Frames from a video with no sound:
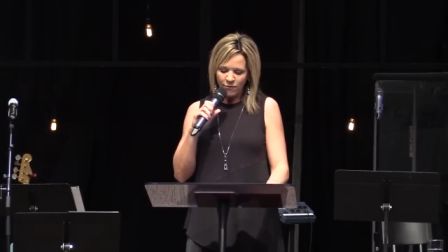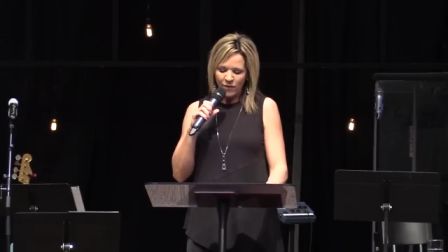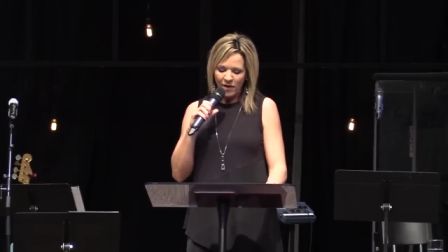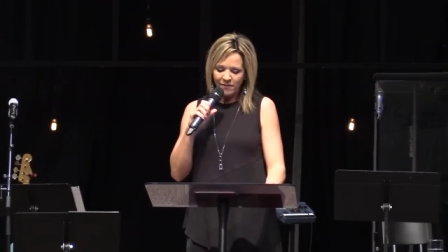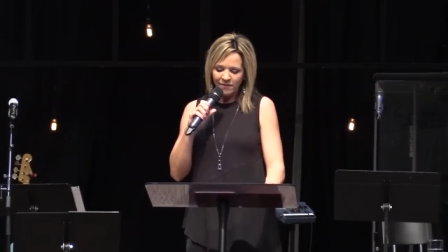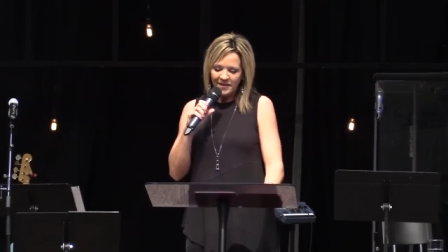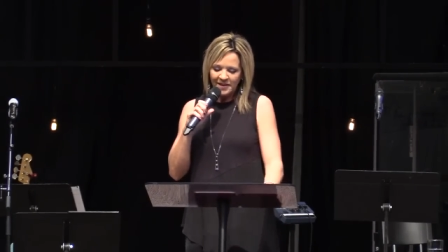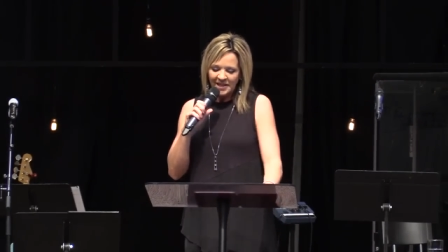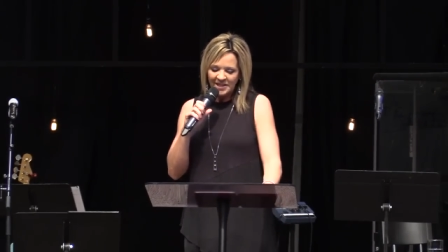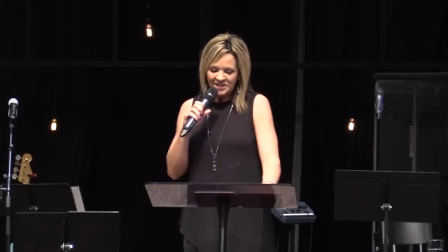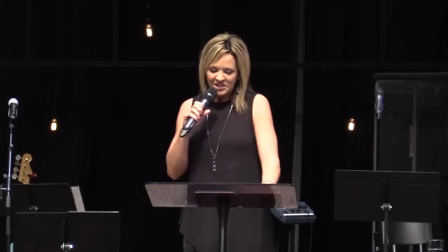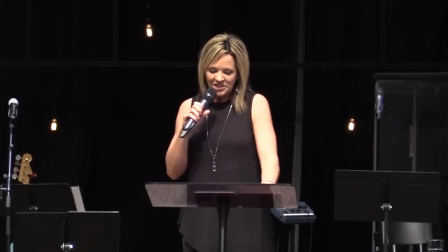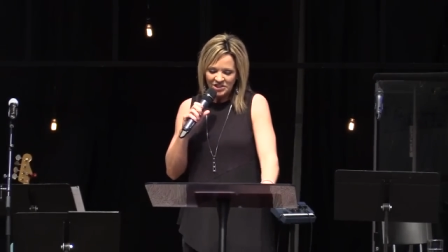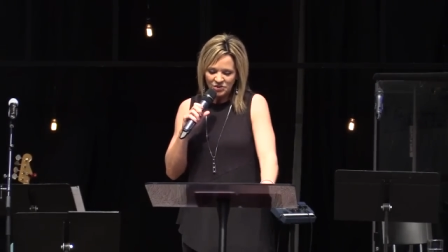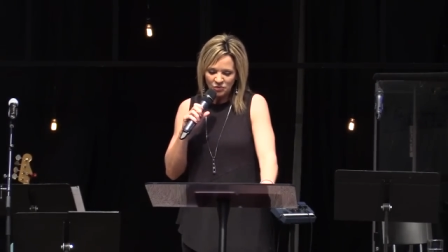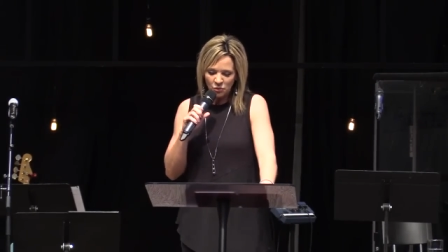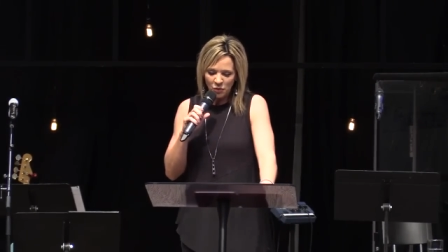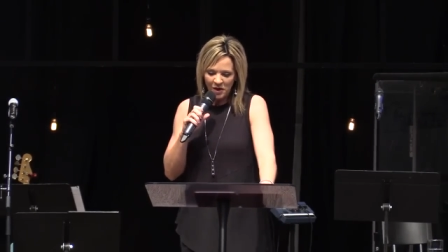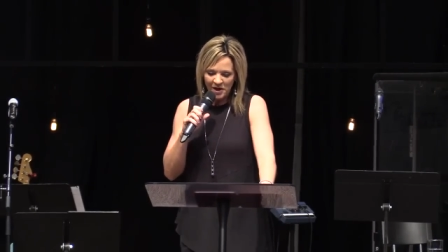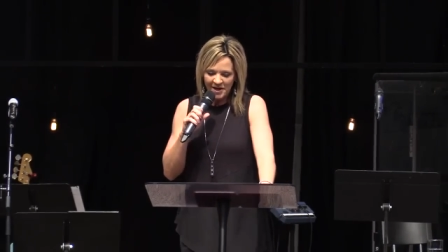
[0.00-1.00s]

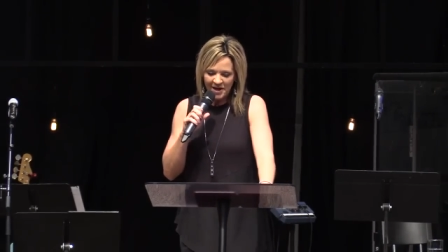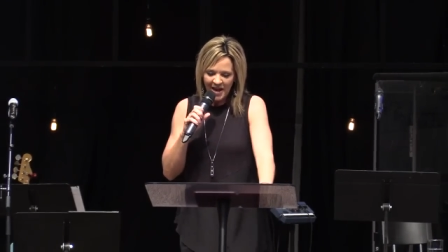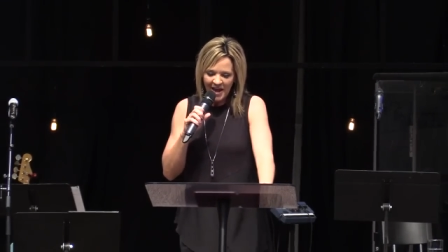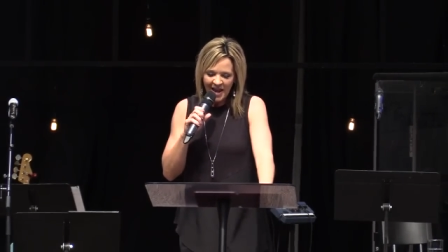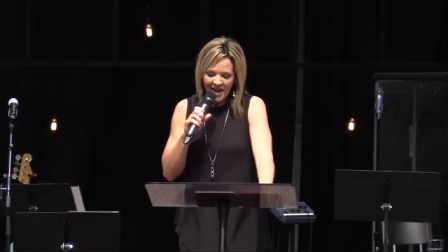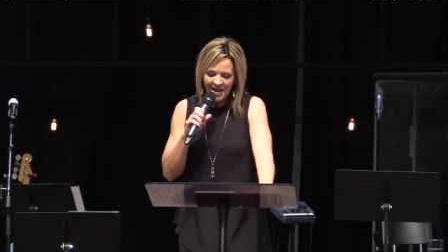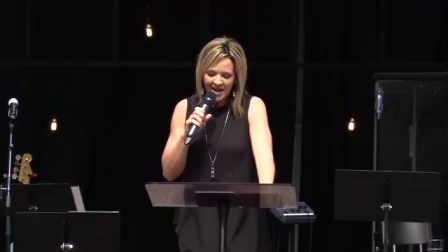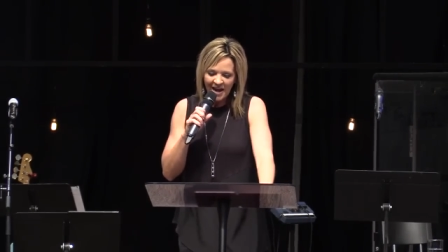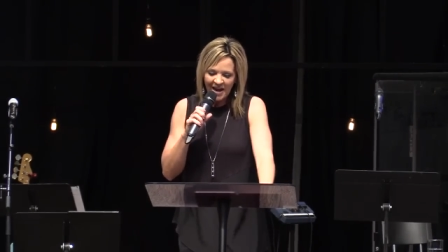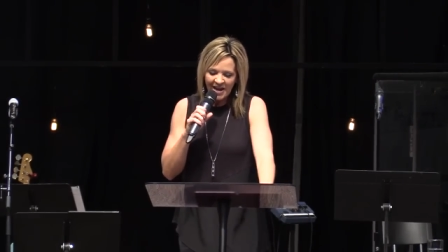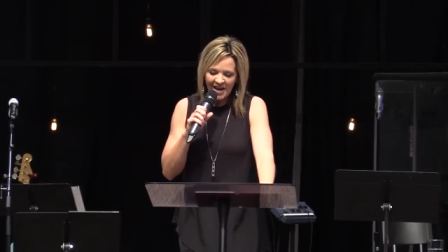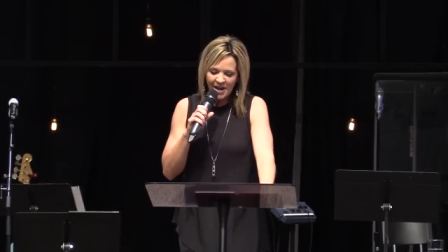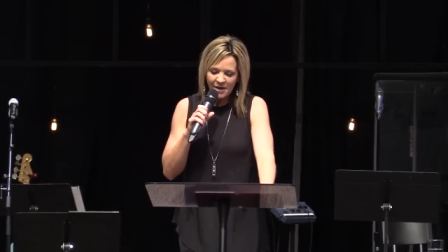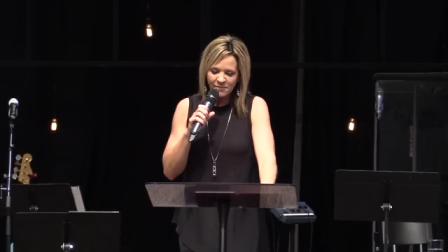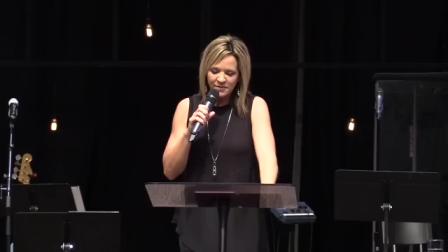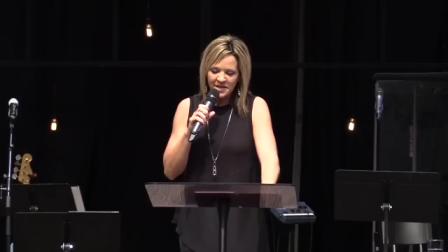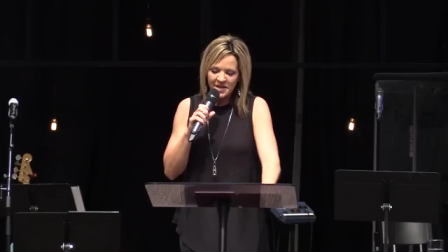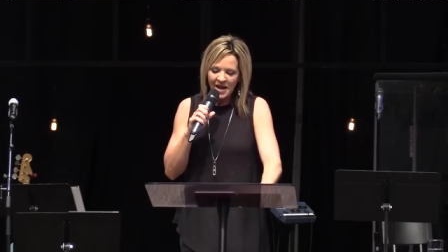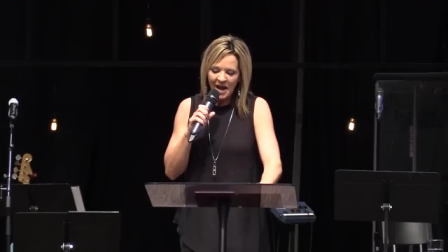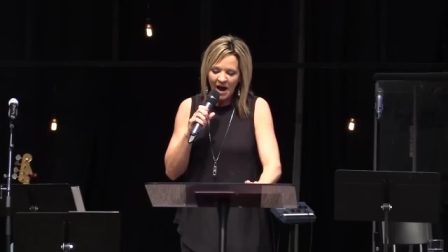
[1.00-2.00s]
revelations 1 8 i
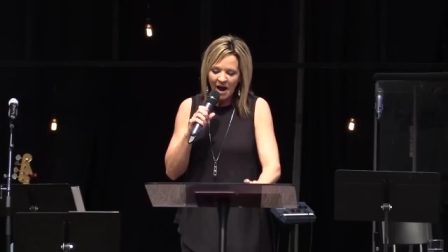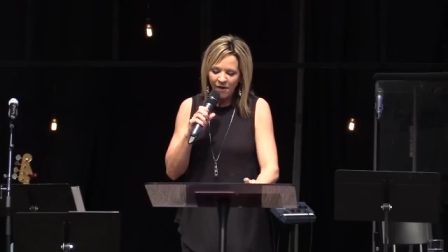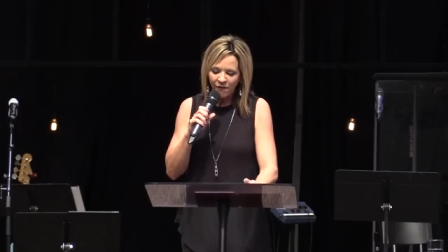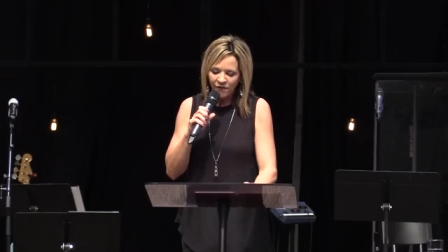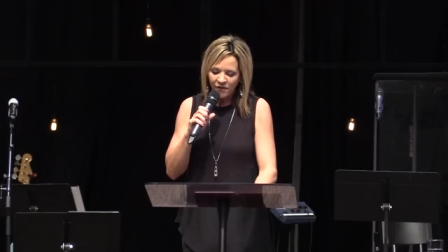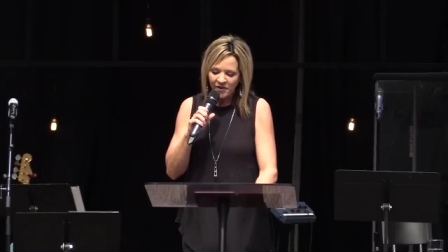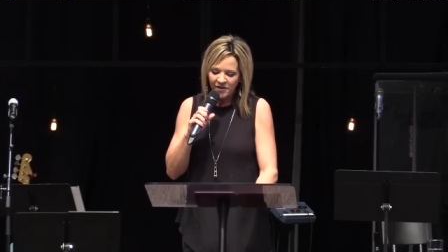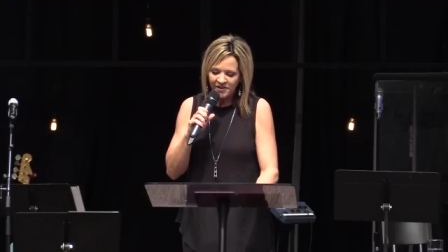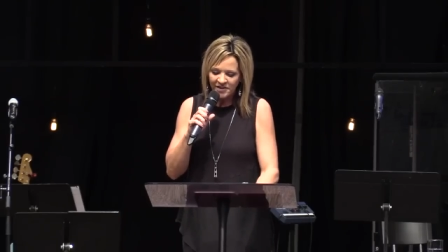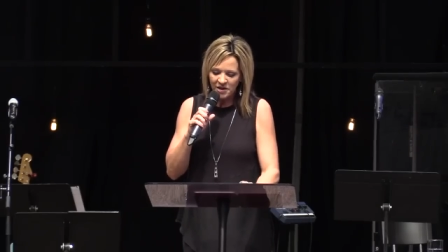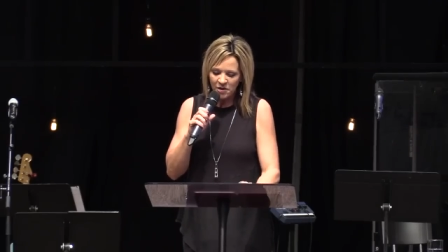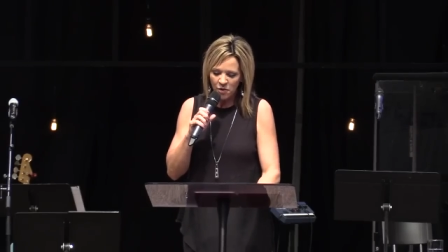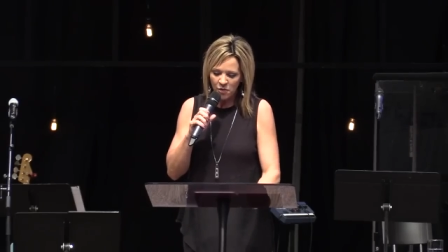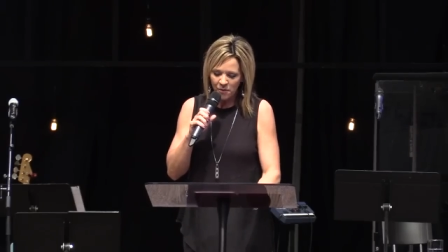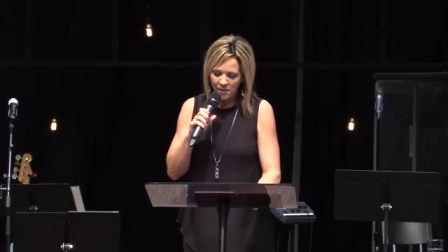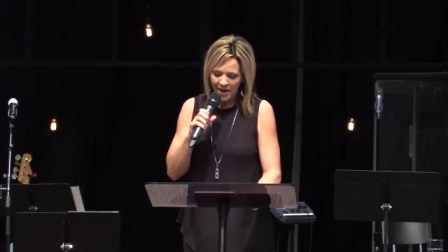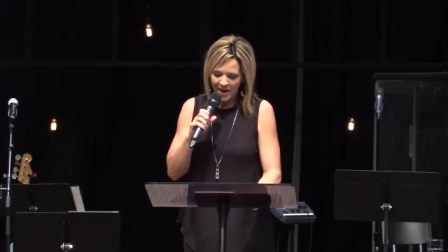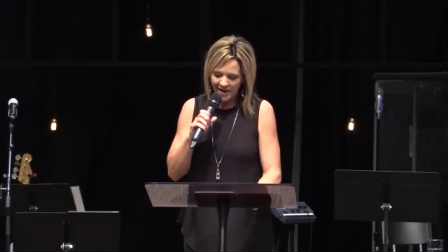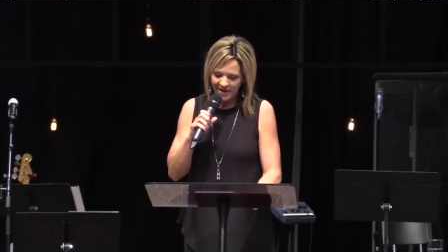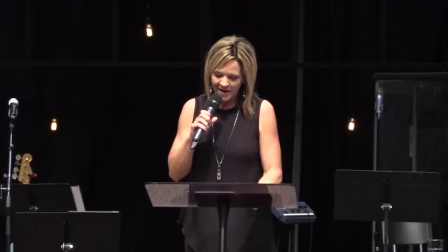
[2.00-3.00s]
am the alpha and the
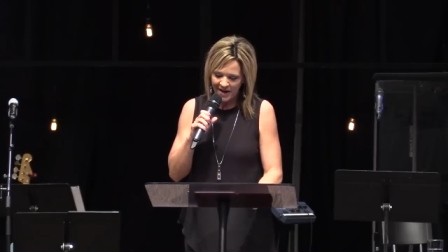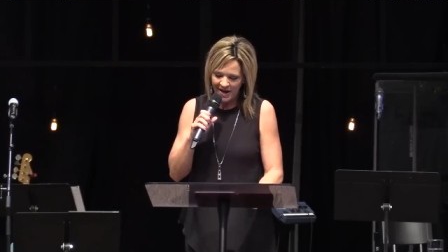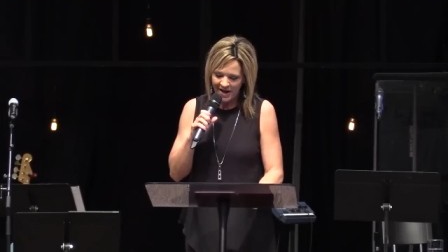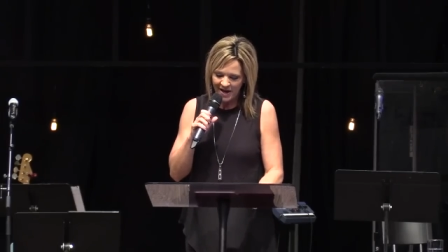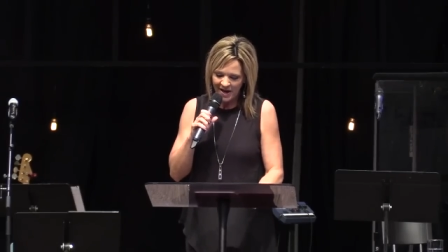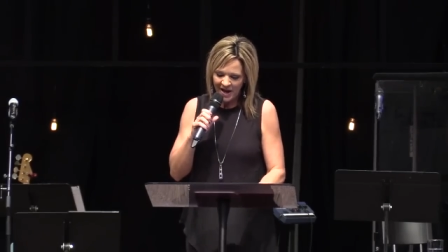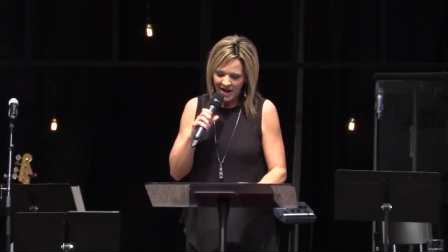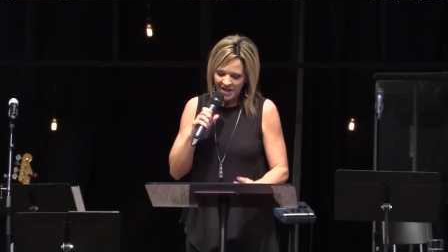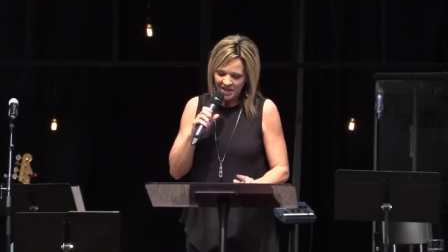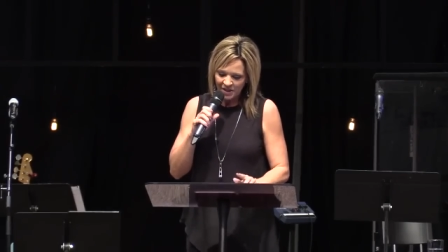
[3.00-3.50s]
omega